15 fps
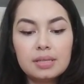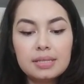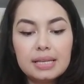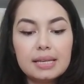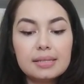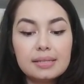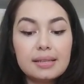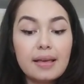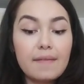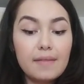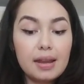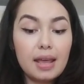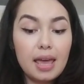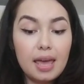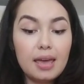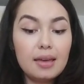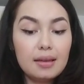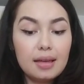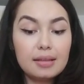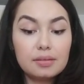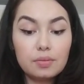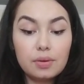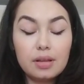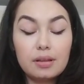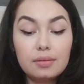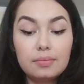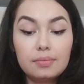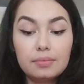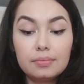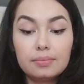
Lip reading: 6, 7, 8 as well.